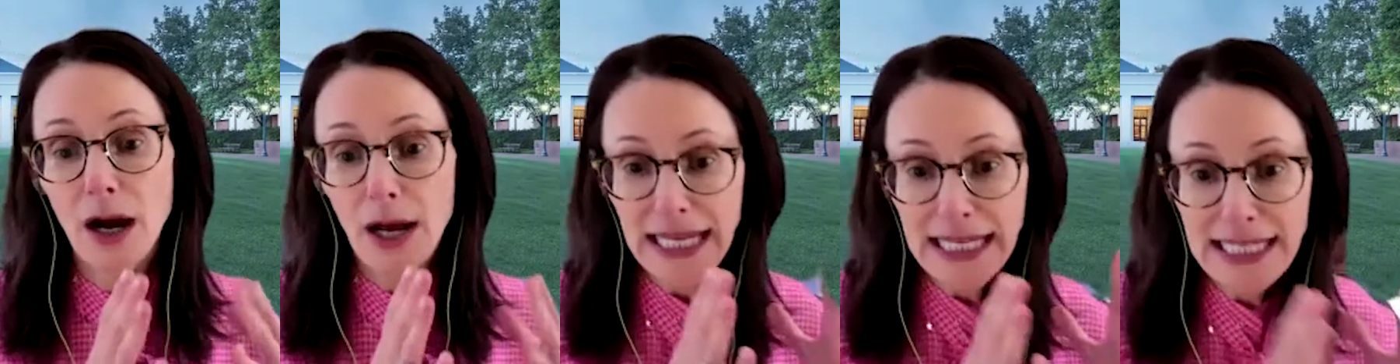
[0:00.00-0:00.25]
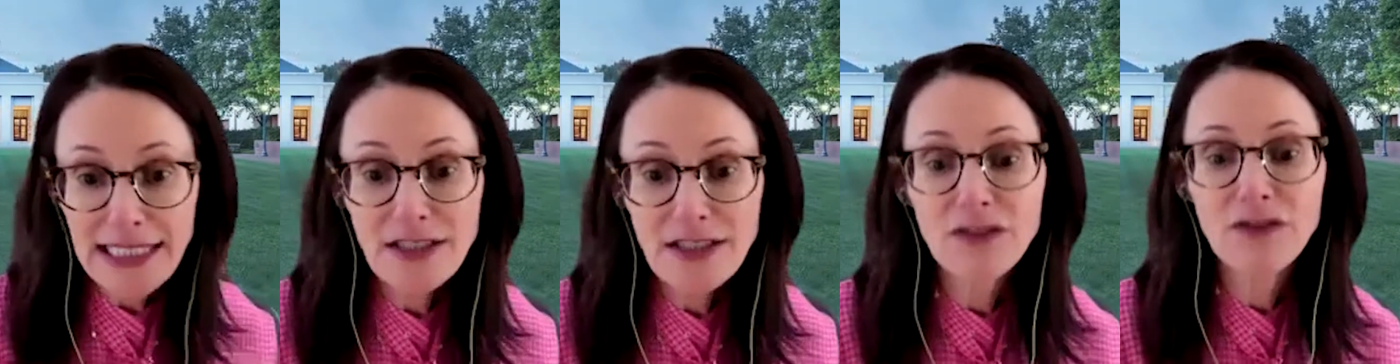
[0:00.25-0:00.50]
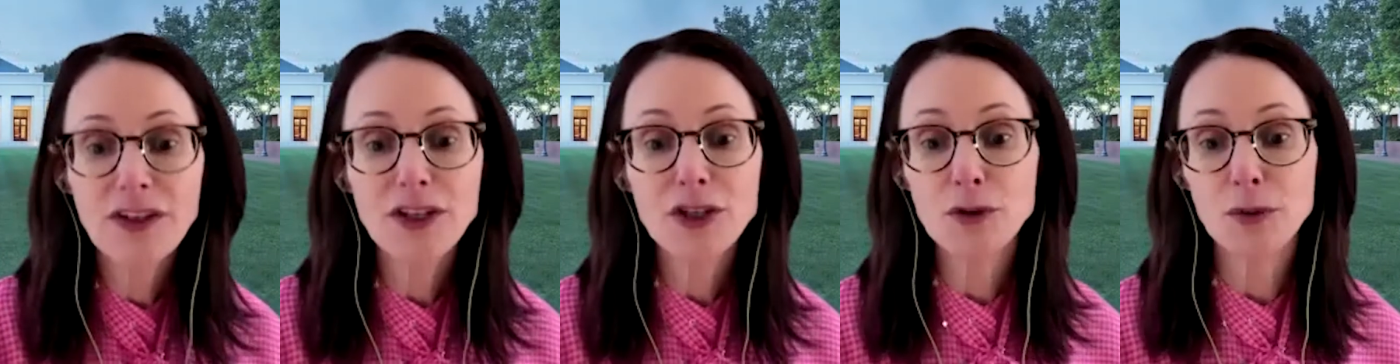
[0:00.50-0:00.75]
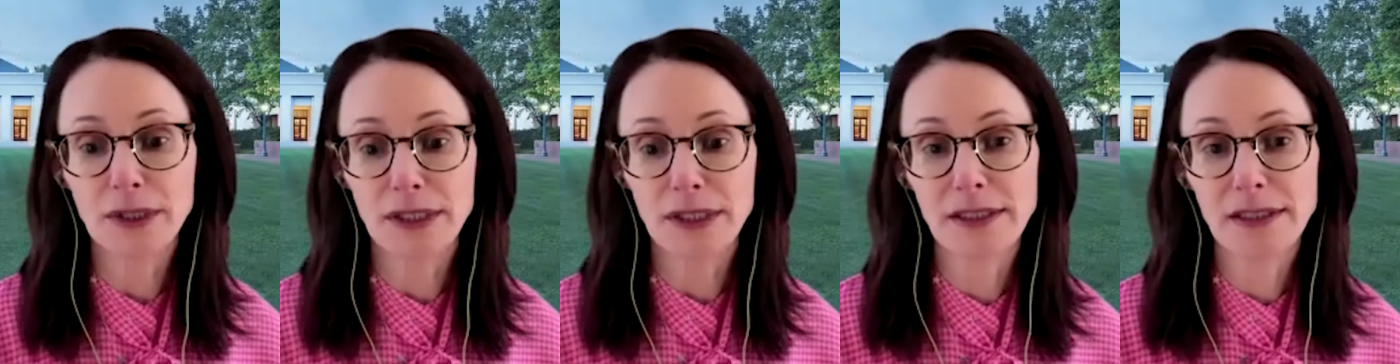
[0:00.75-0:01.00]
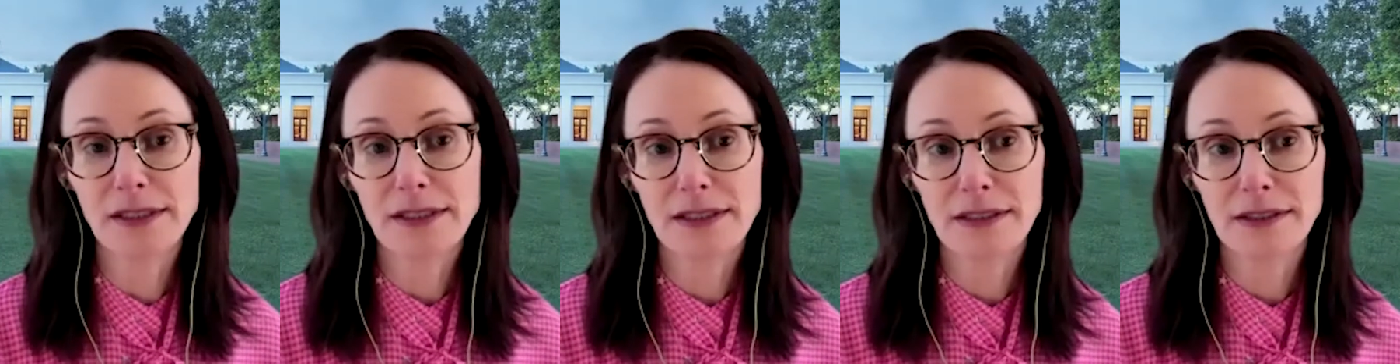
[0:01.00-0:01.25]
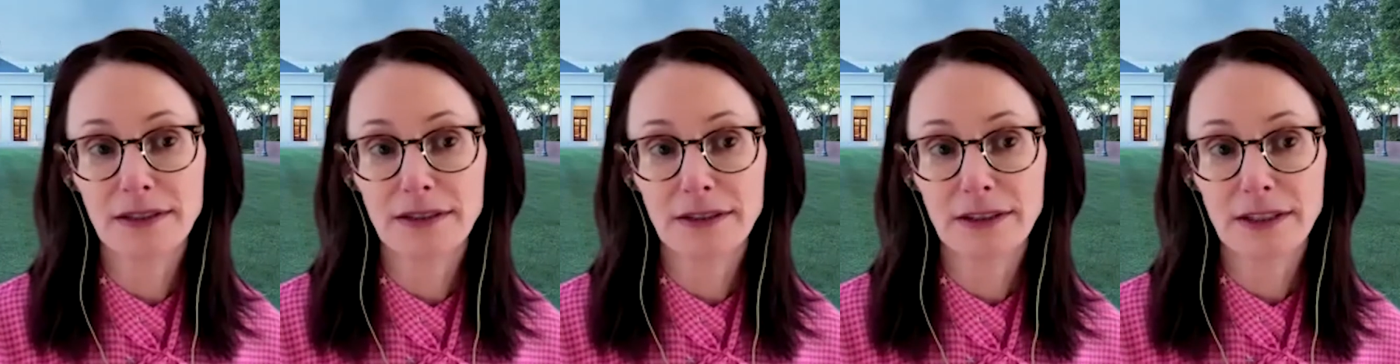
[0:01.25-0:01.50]
individuals
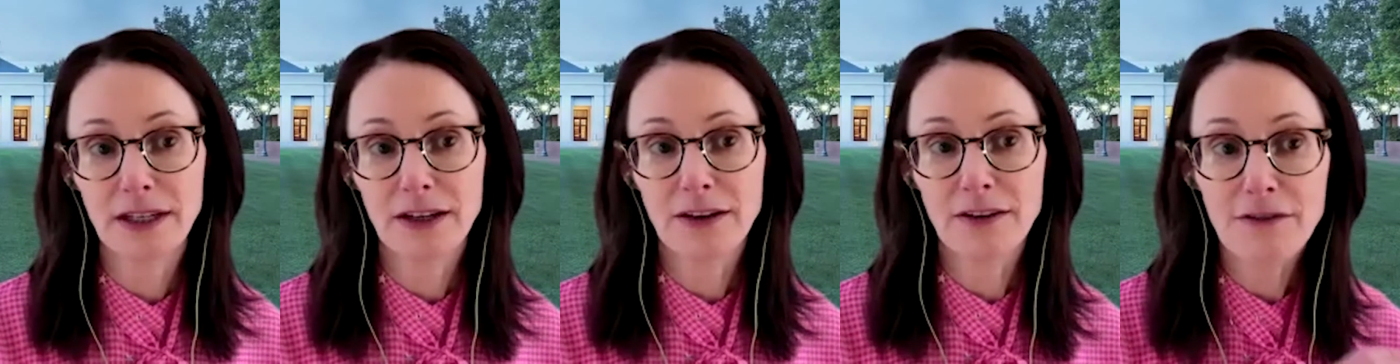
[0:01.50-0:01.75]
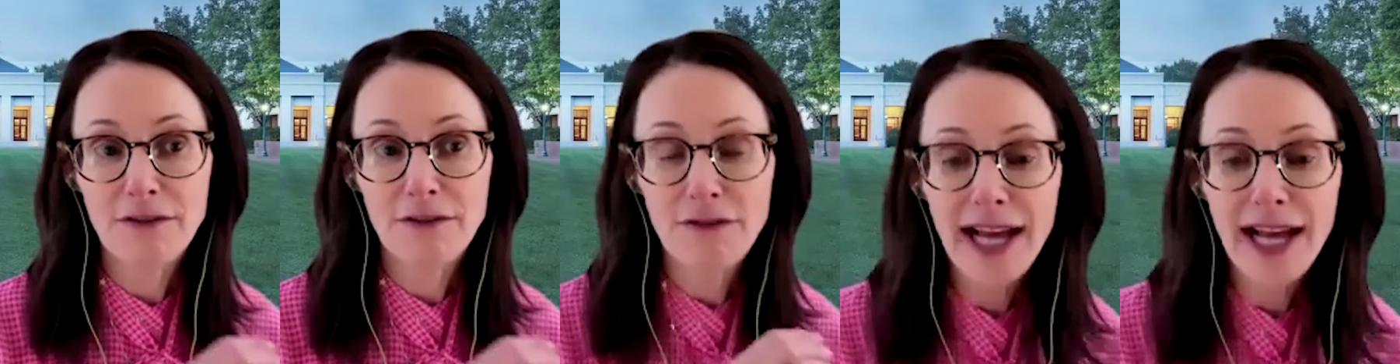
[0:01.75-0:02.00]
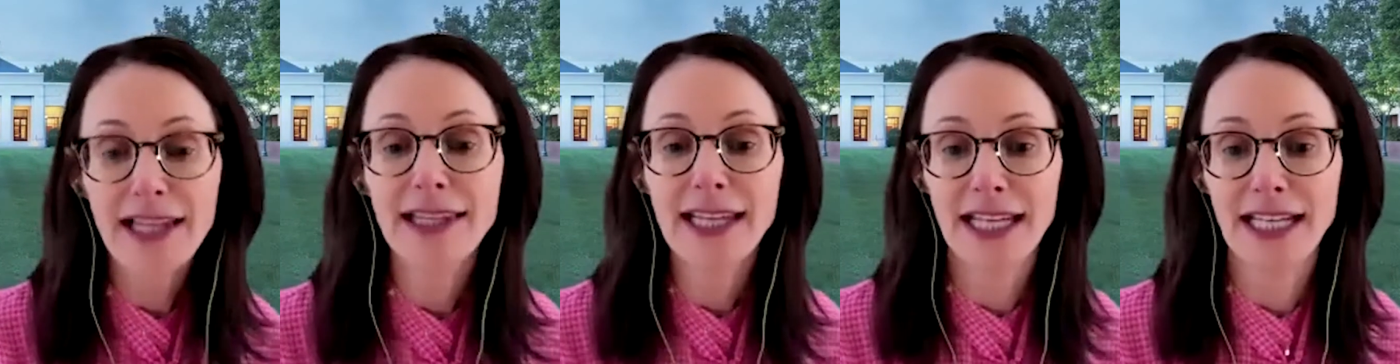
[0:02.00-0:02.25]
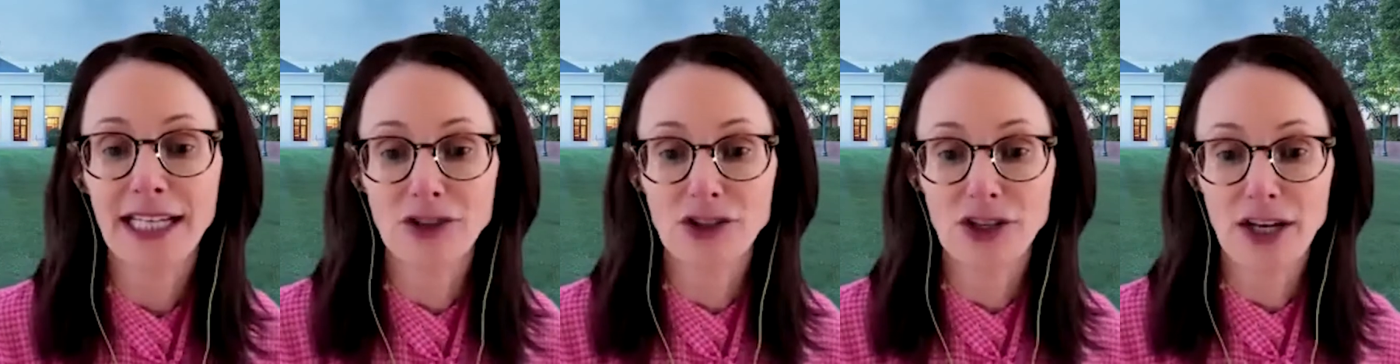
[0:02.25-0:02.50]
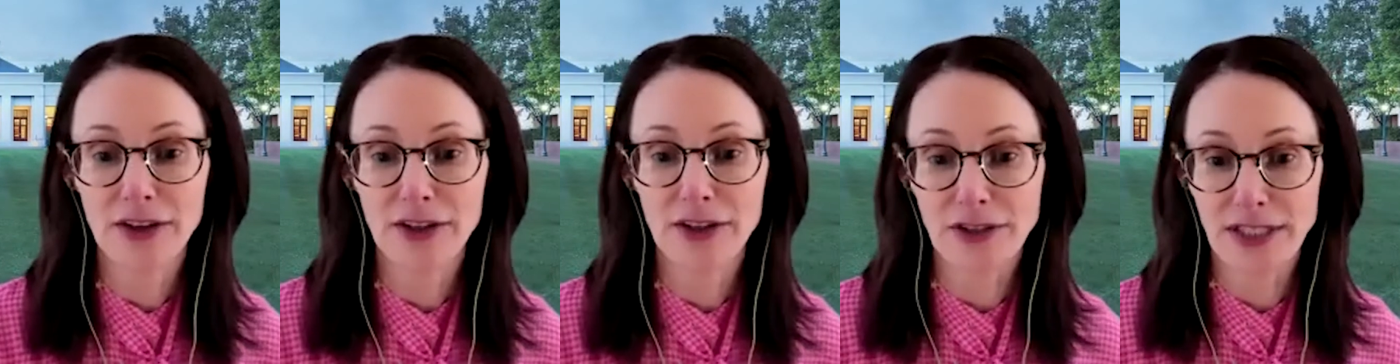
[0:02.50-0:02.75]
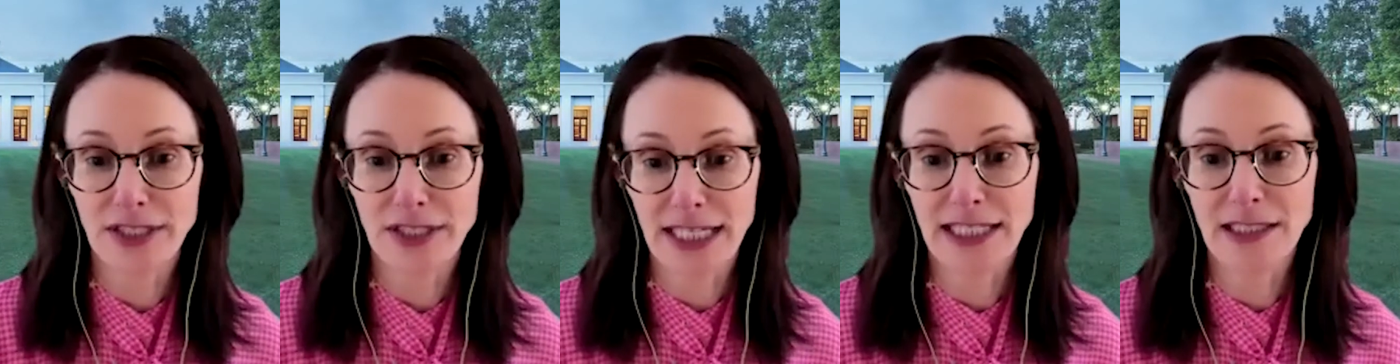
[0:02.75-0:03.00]
violate each
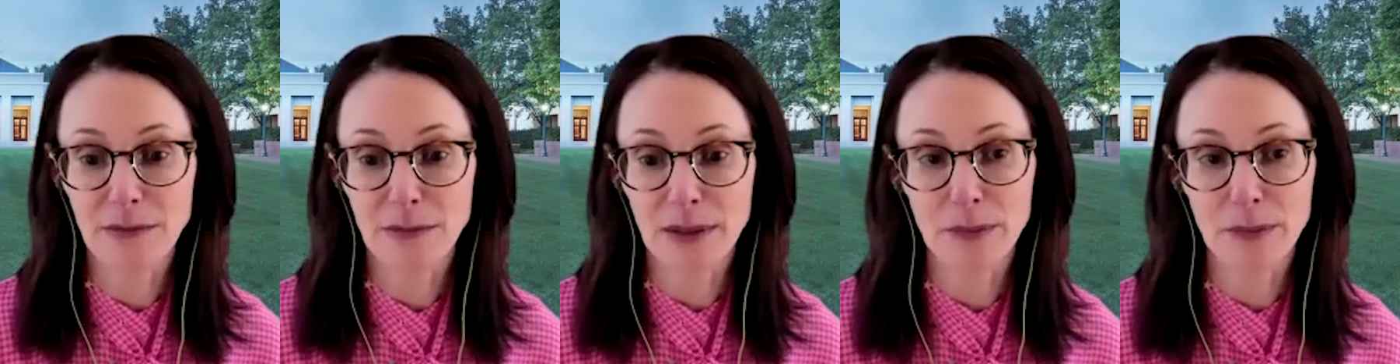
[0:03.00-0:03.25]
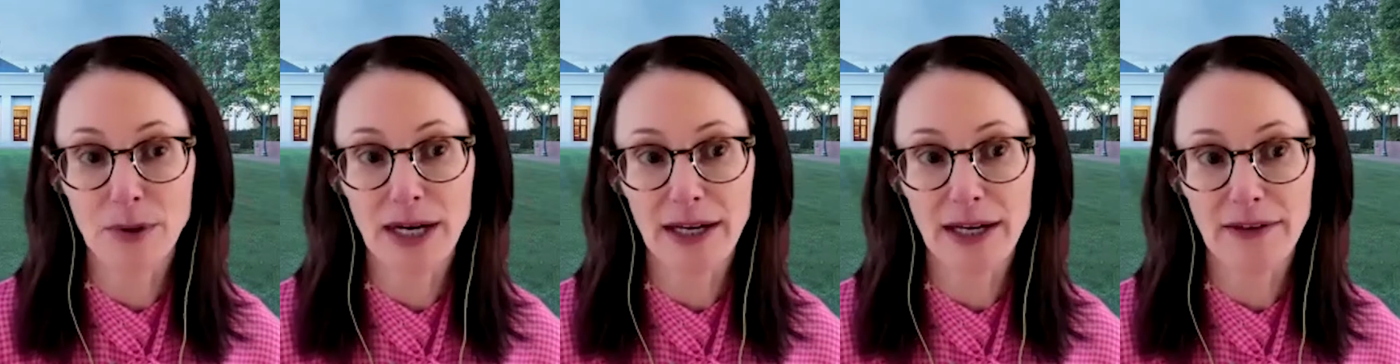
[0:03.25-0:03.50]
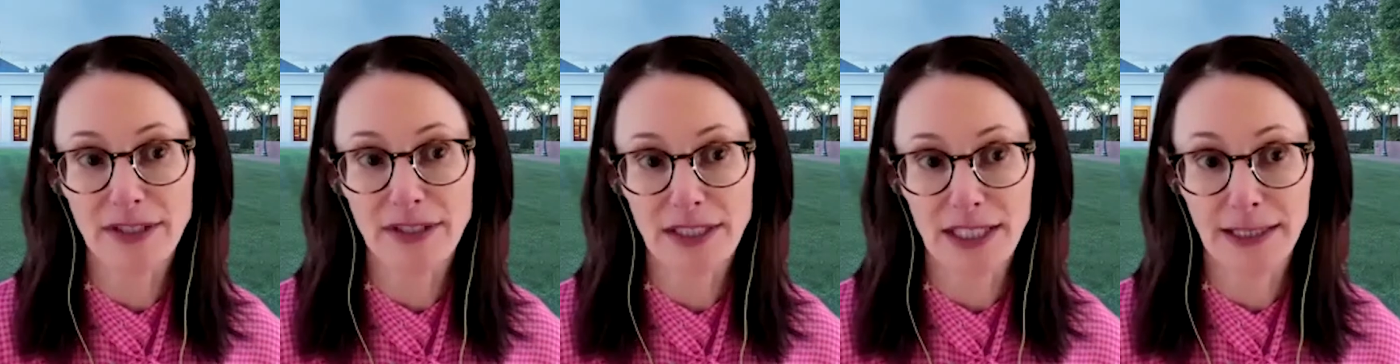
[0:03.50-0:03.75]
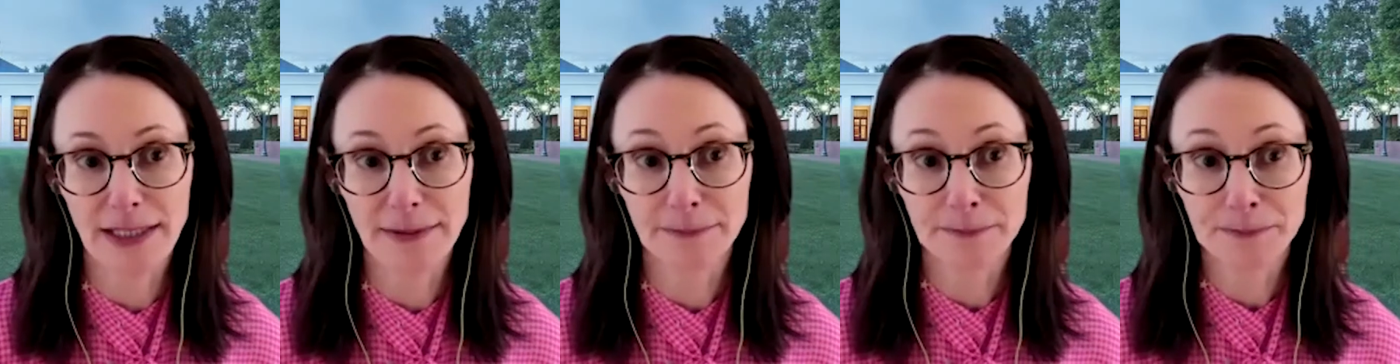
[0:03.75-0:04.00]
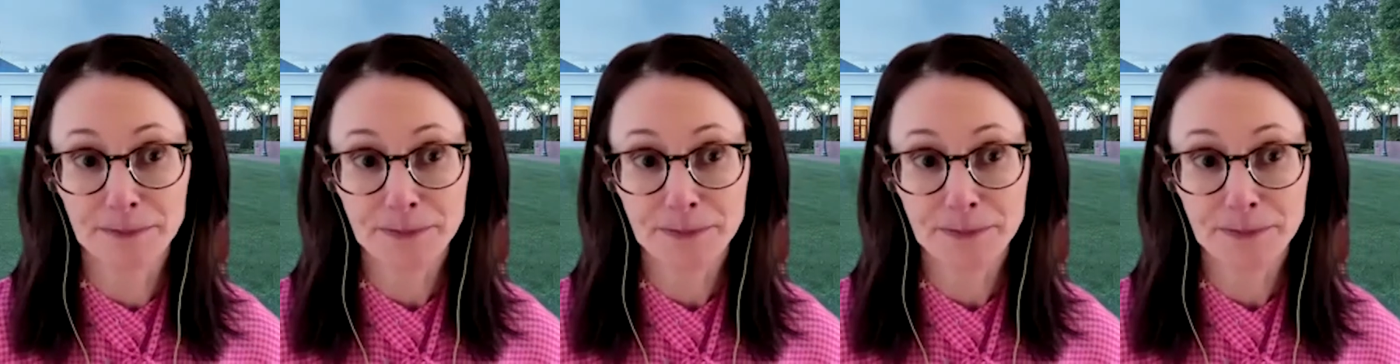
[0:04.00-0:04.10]
other's intimate privacy.